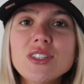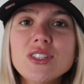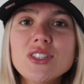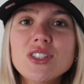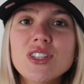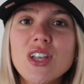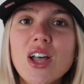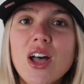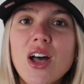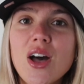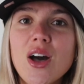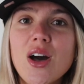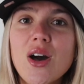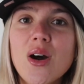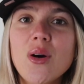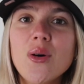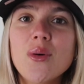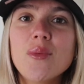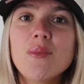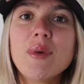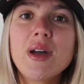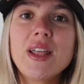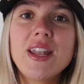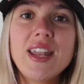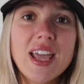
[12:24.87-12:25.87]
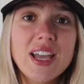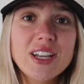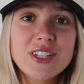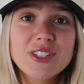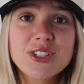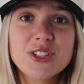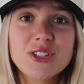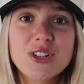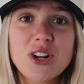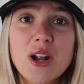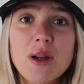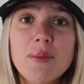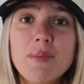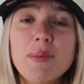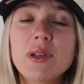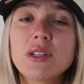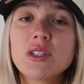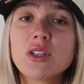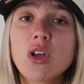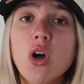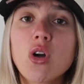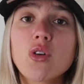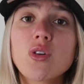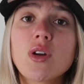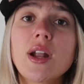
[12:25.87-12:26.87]
So my next trip
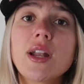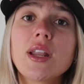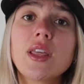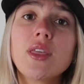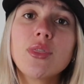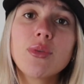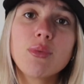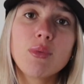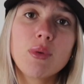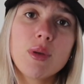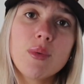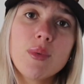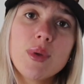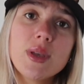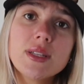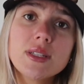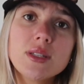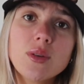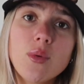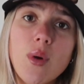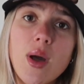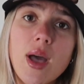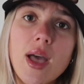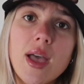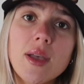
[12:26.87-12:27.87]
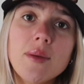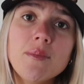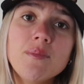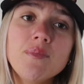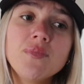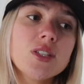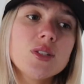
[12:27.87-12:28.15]
is already 3 weeks away.